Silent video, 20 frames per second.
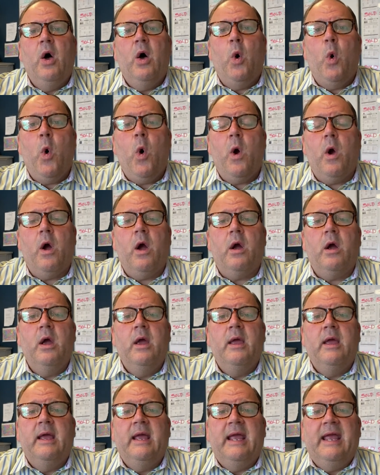Or
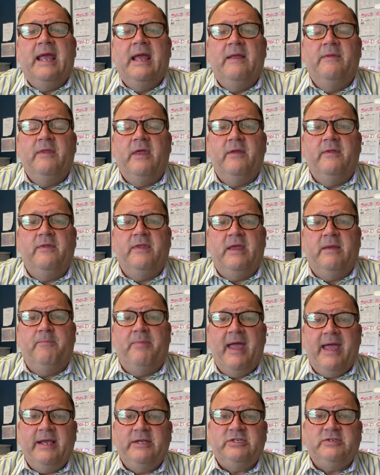in the
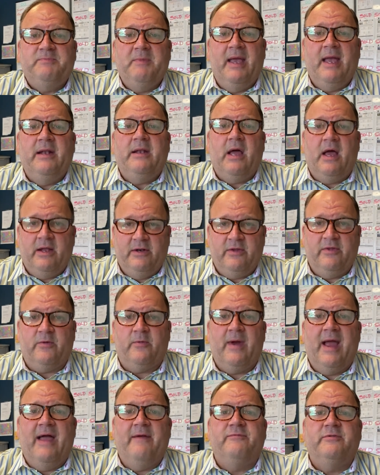basement under the
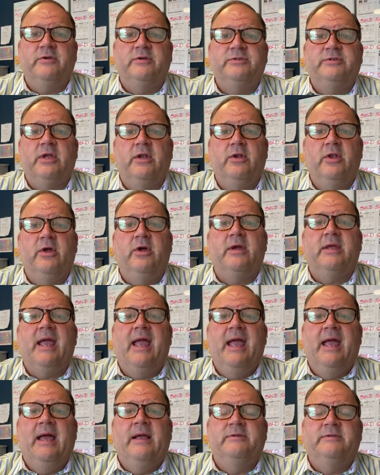rafters, look,
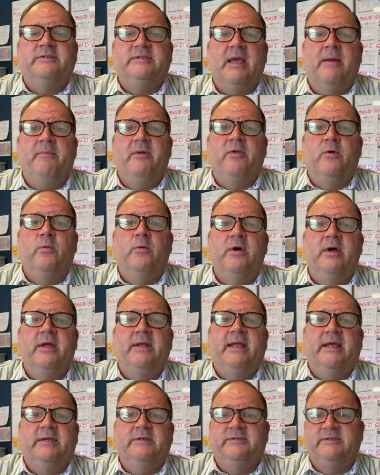and some of the
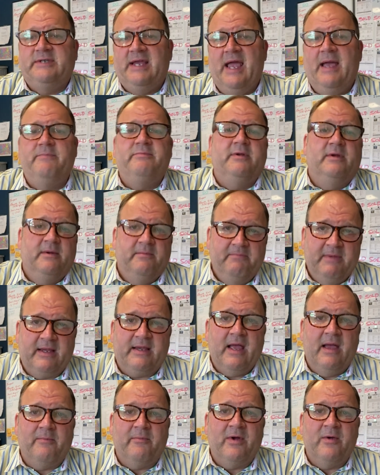wood is stamped
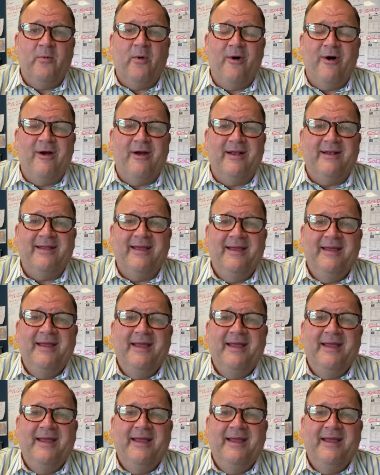Montgomery Ward.